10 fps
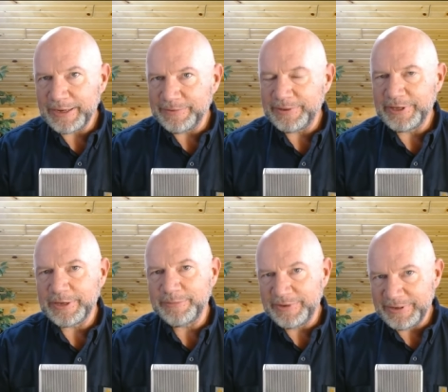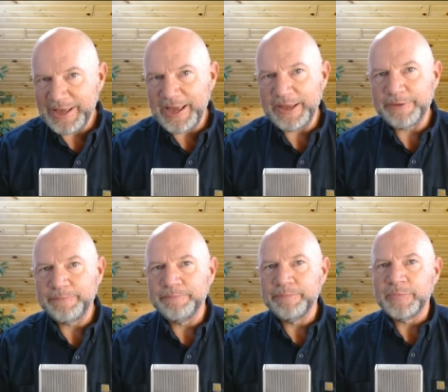everything up today.
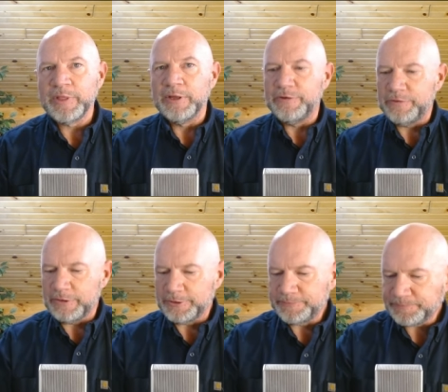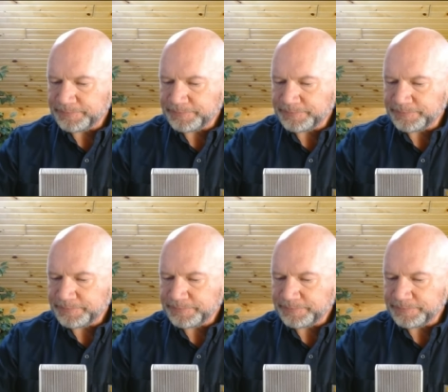So,